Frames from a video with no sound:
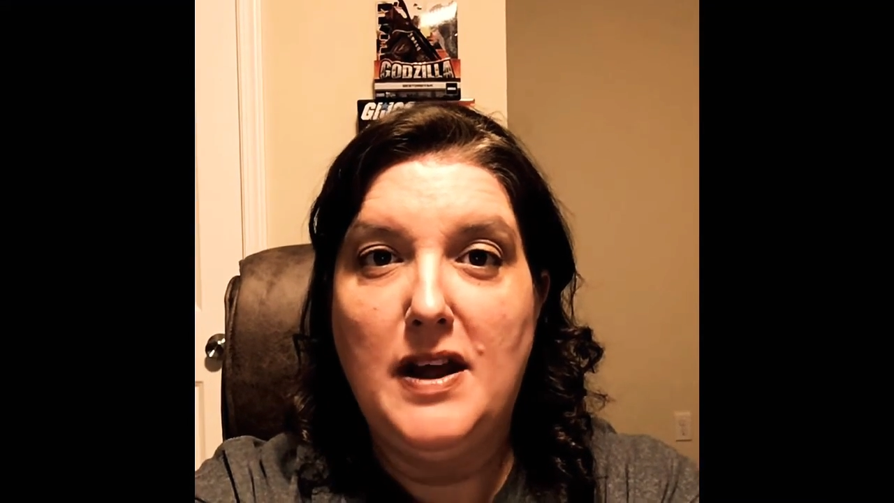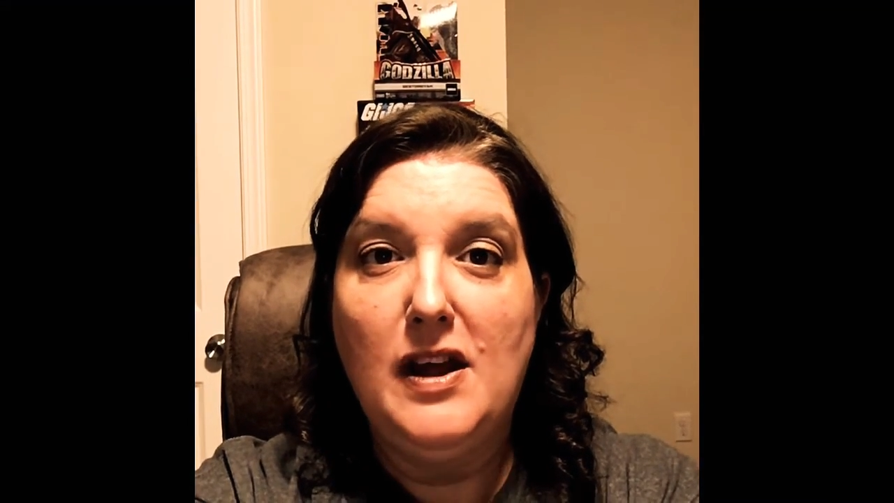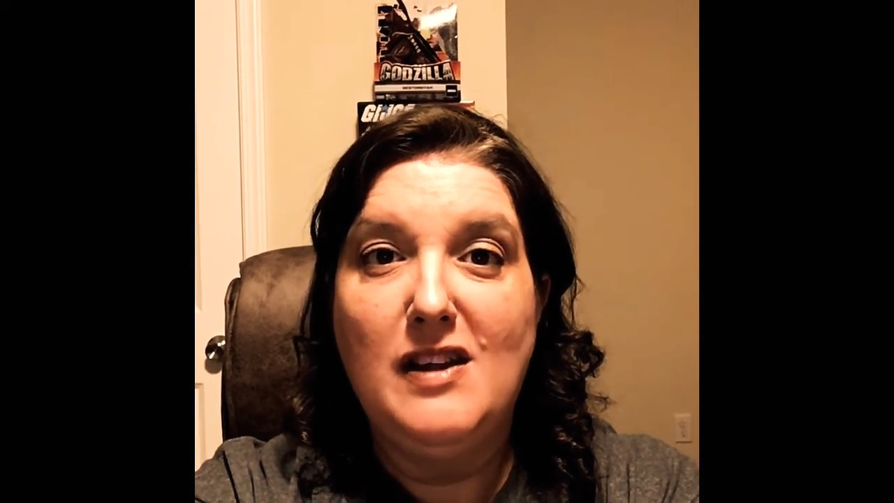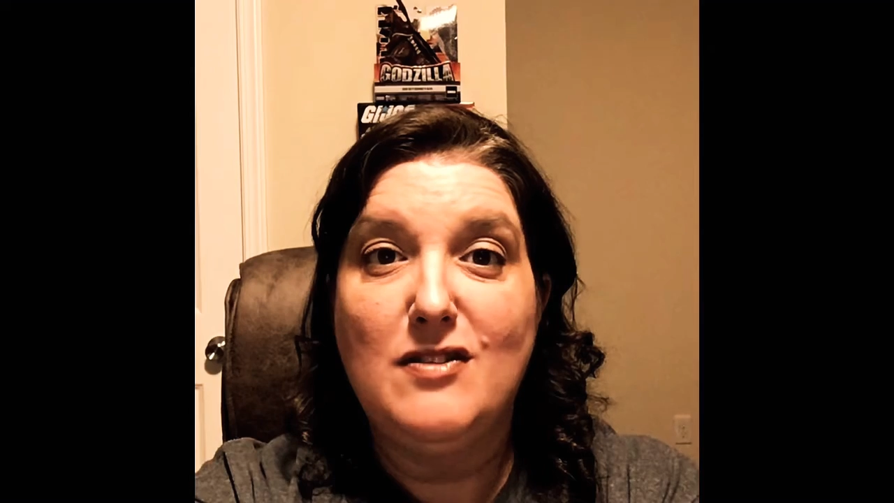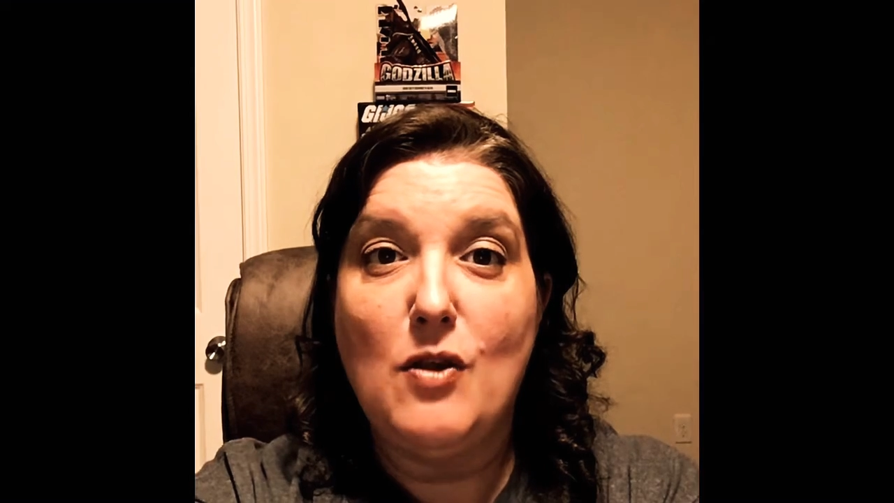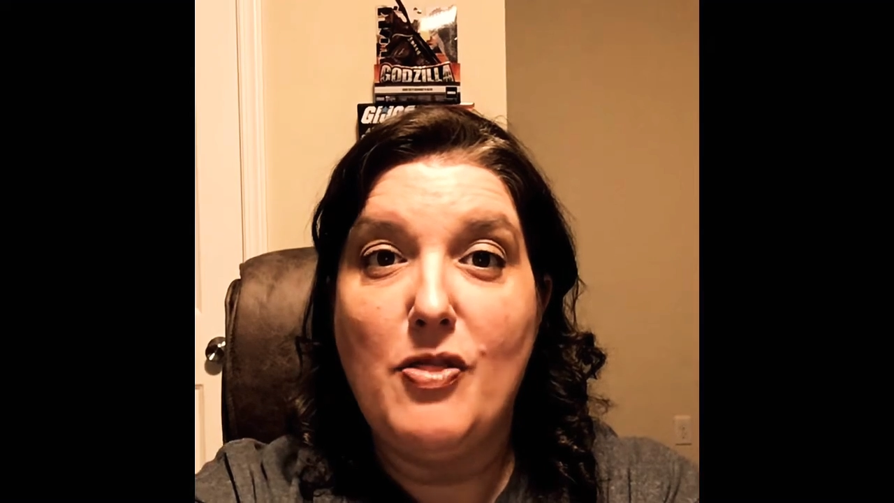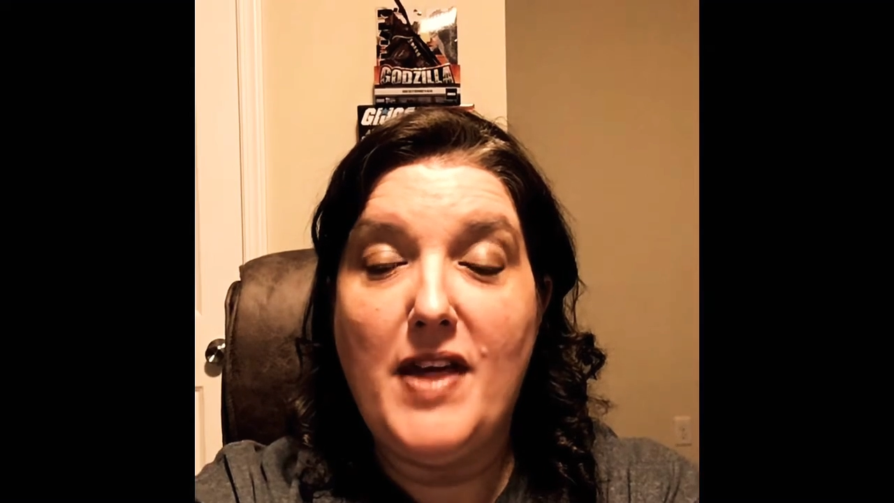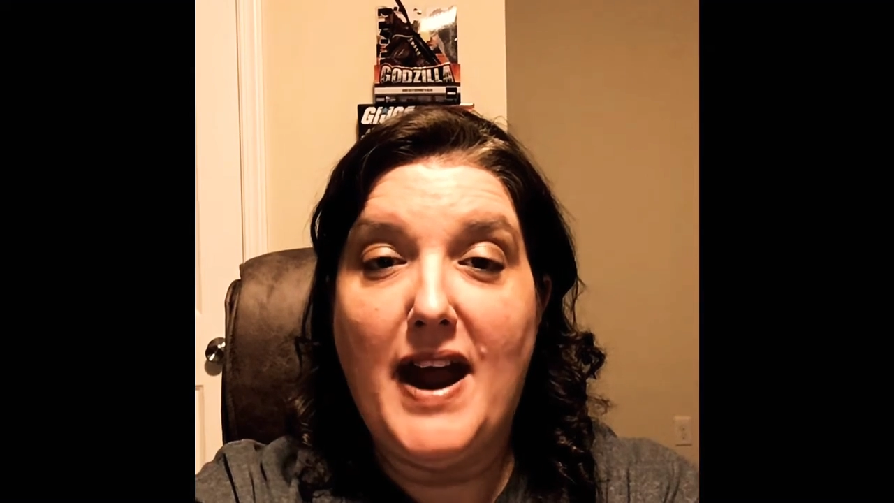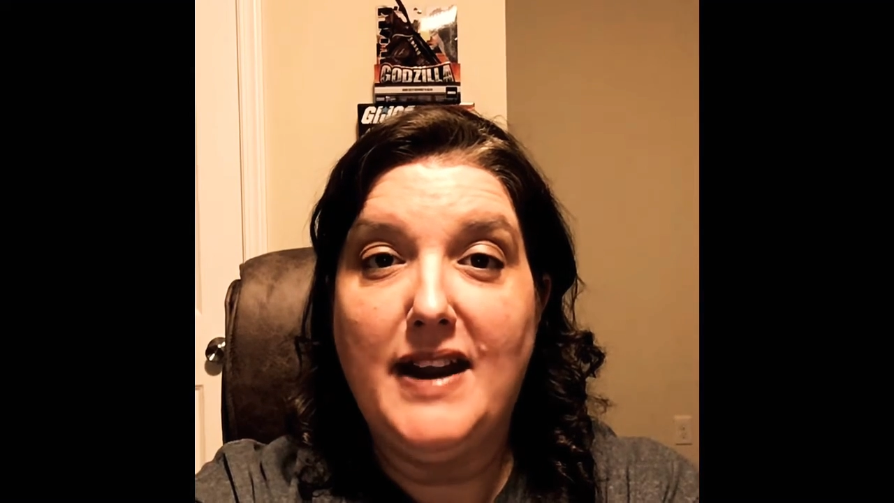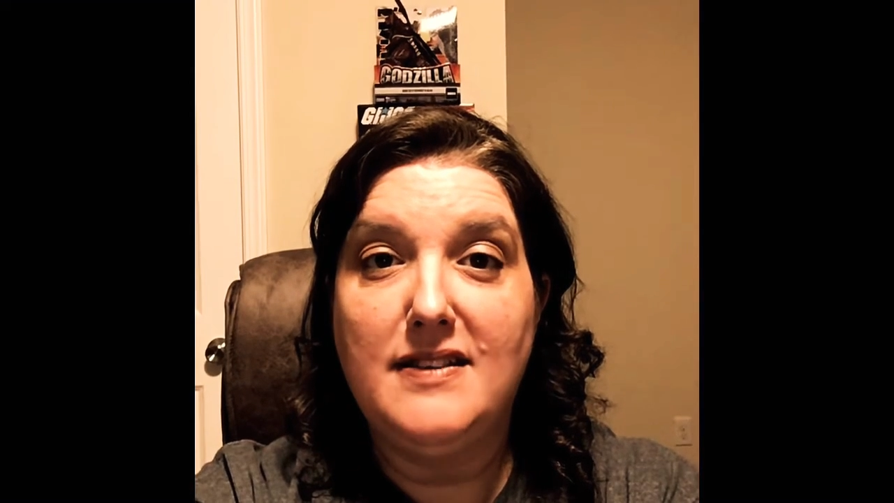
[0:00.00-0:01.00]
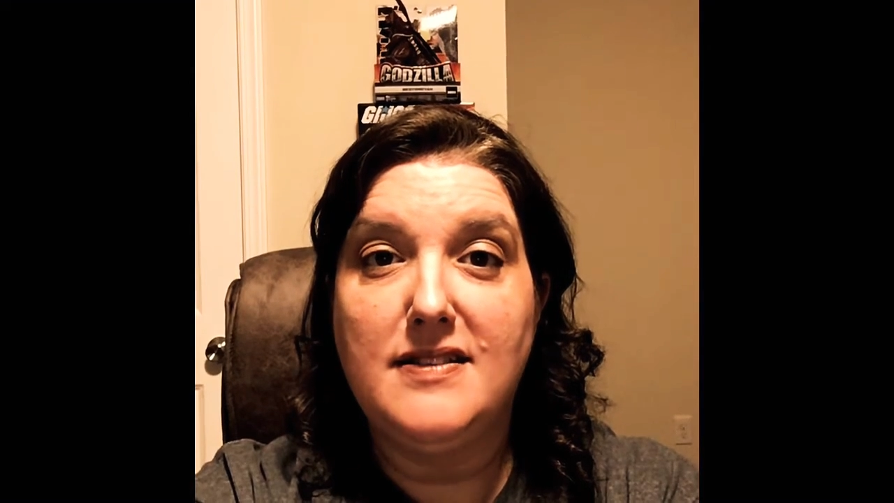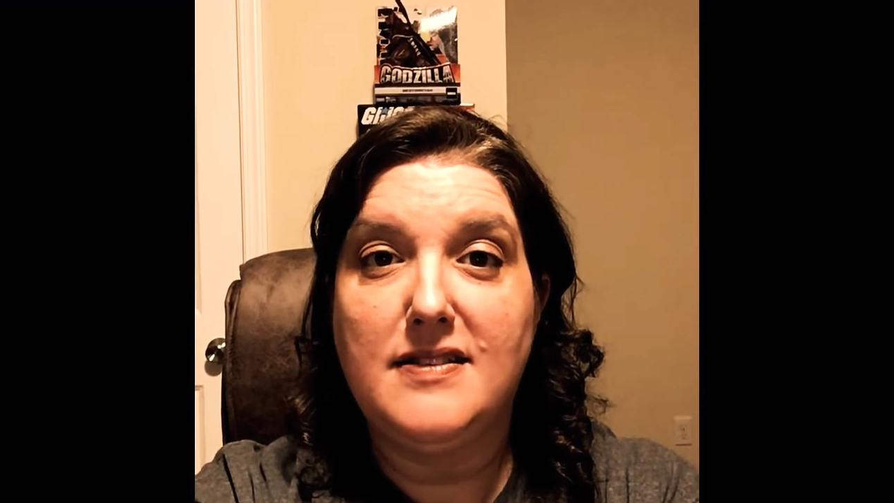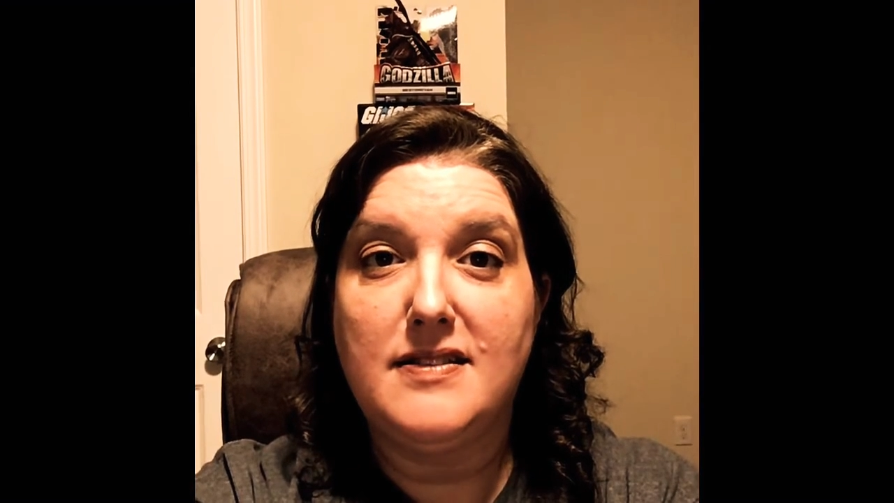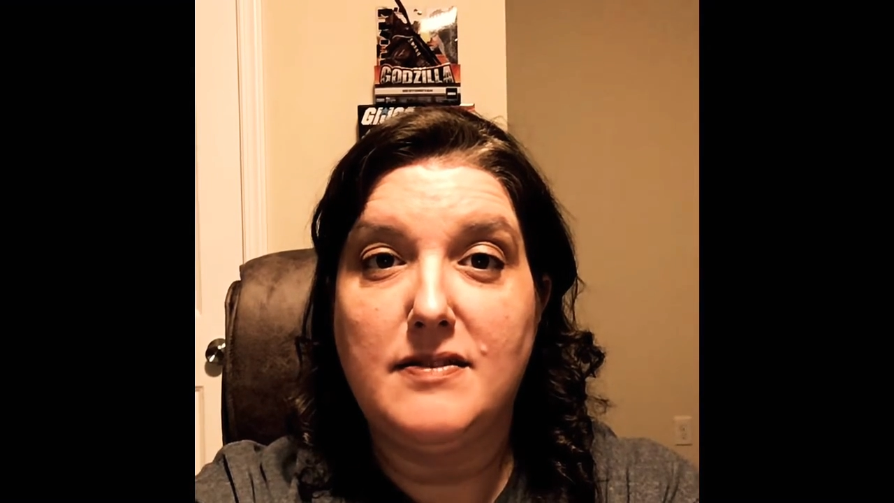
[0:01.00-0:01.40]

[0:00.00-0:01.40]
So that is